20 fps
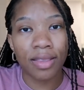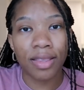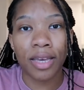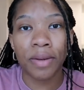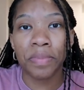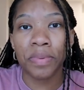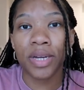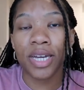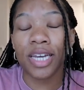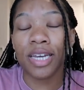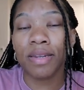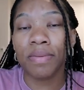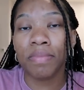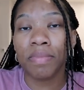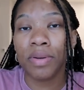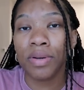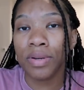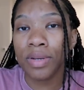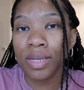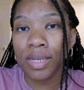They bring in
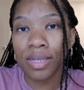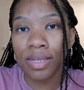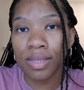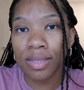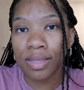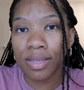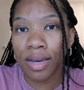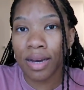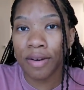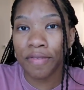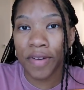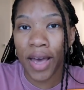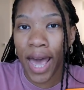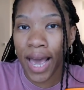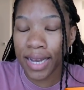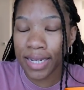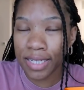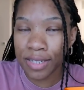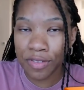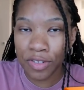millions of
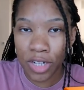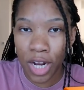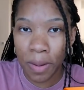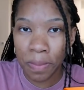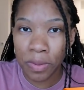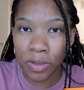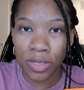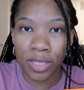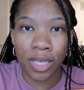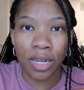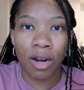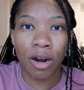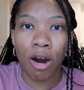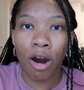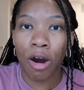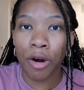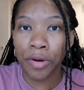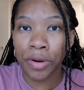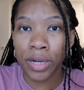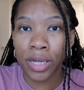active shoppers that are
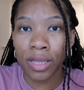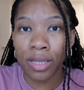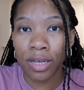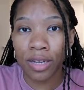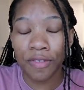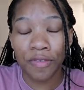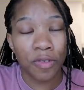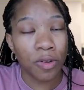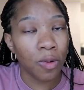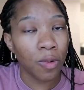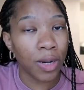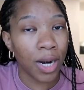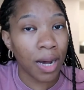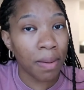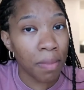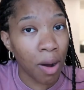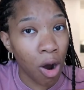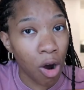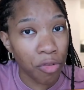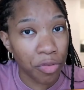already looking for what
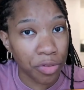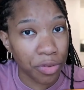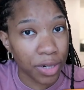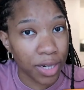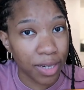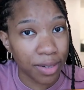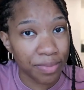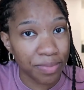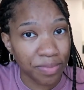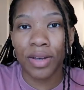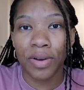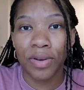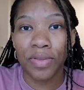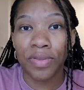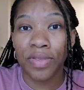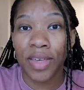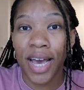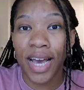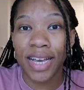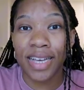I'm offering. So
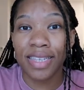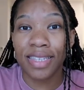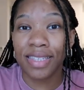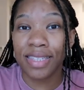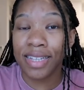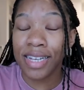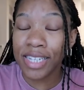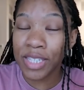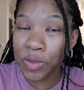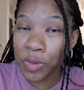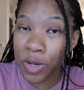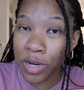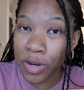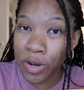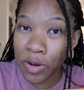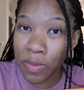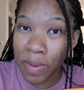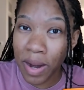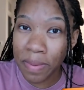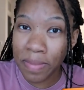that is less work
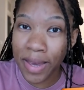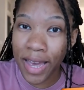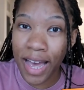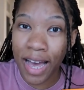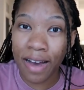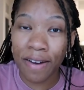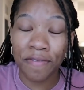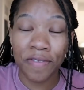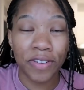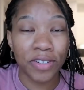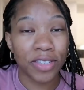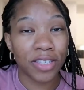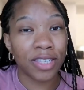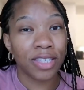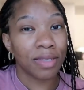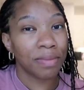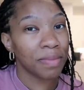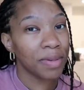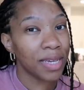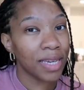on my behalf
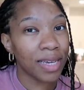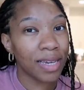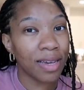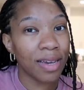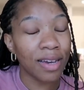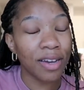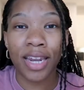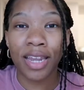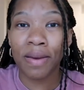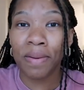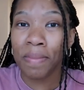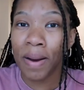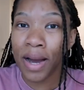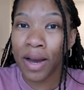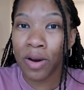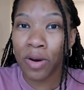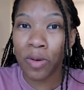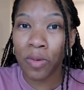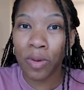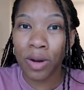versus me creating my
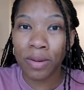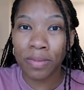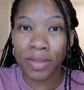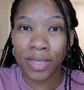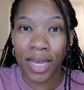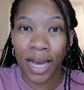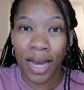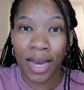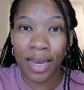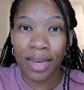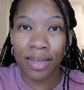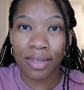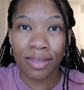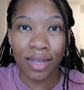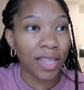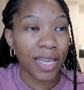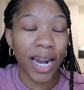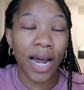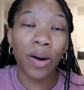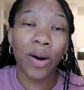own website.
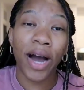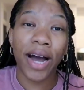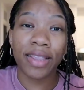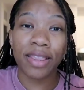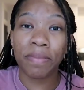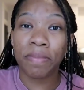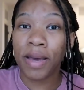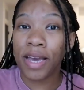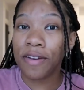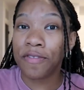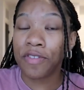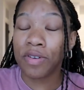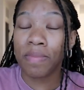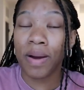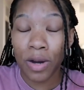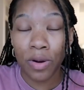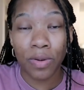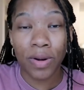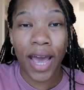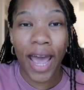Then I'll have to pay for
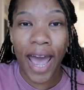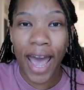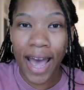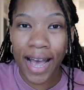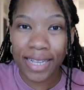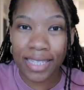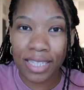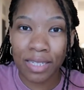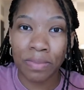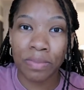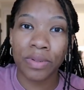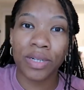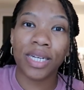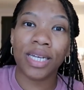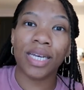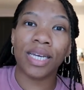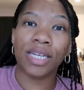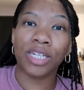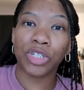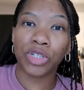my own ads to
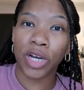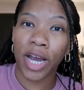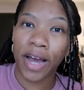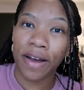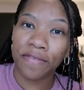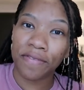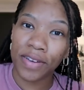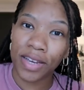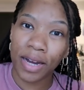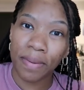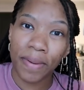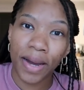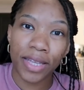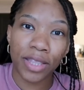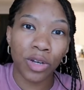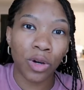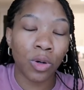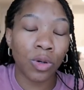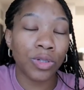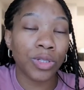bring in traffic. I'm gonna have
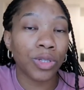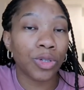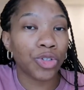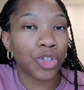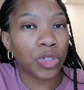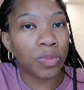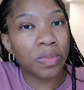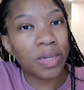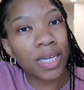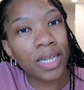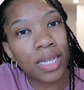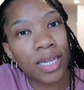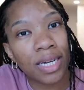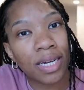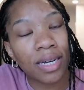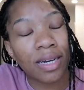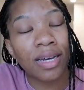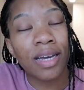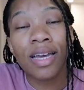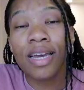to go on social
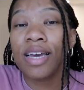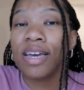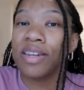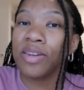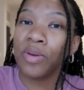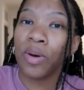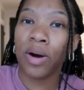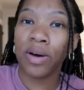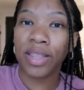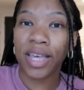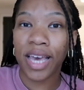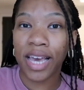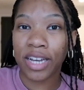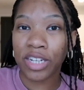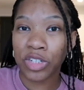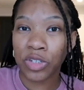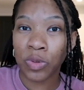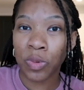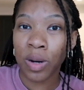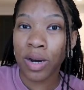media and do all the
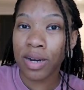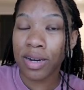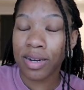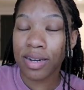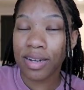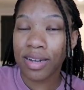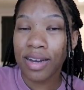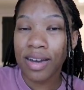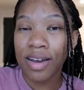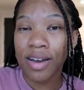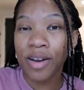extra work.